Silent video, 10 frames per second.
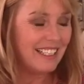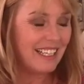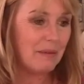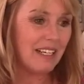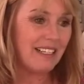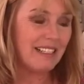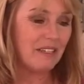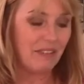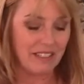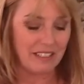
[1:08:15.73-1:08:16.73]
Yeah, but the
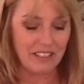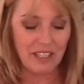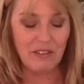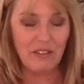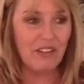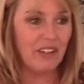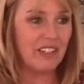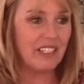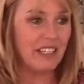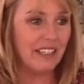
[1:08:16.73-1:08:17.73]
elastic fastener is going on the
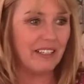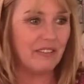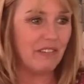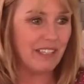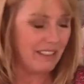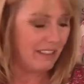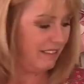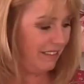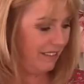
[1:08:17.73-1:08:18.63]
other side, Ree